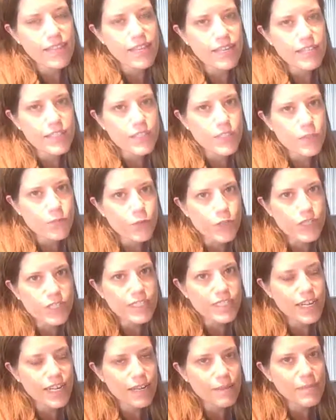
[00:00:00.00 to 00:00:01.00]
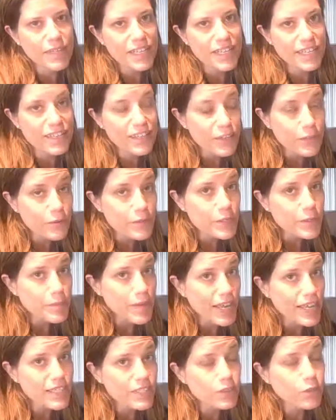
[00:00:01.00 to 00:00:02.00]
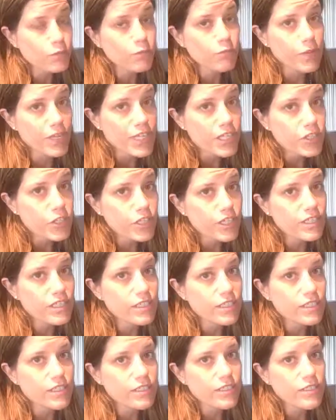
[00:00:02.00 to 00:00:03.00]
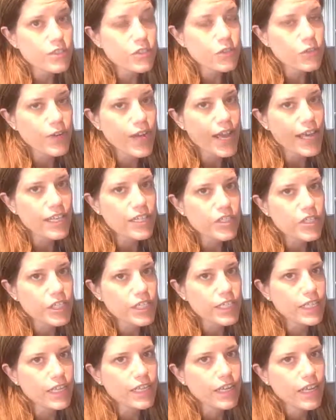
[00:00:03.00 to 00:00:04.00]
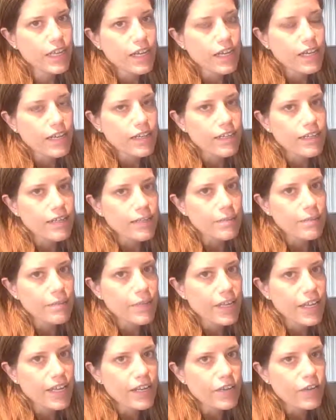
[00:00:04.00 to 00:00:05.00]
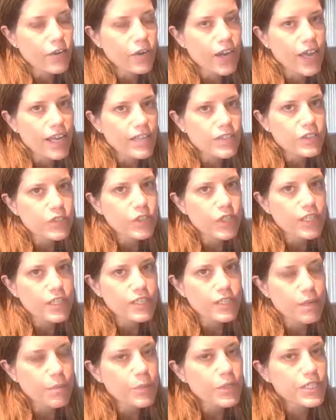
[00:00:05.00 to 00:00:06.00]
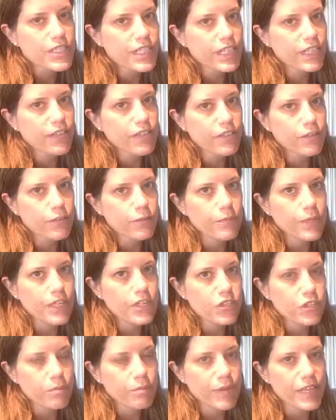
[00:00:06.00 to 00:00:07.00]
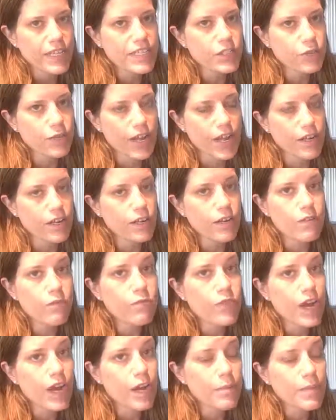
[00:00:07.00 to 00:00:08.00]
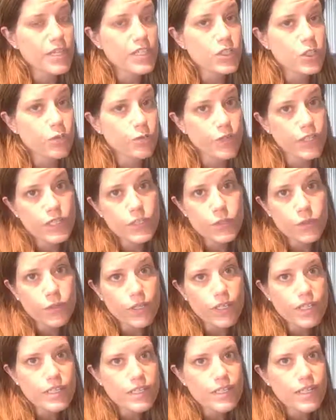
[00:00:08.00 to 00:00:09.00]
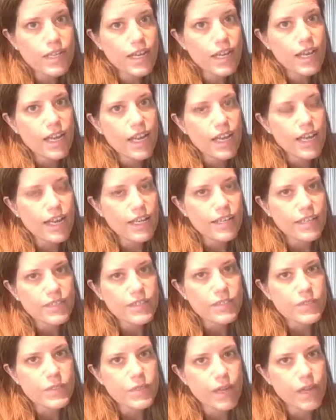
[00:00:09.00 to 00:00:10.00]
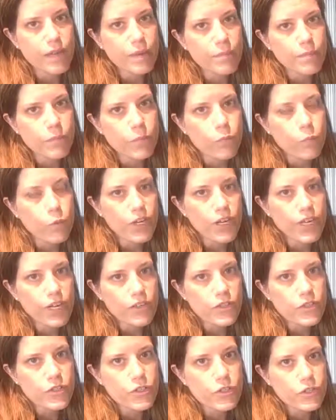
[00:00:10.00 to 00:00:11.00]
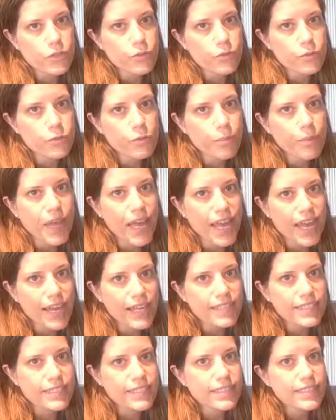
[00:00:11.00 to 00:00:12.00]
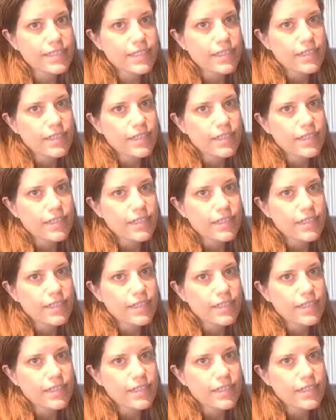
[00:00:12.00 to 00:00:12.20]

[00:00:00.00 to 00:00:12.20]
that it's the first time the EU has passed a regional strategy um, and has looked at a particular region based around an environmental resource and is um, working to pass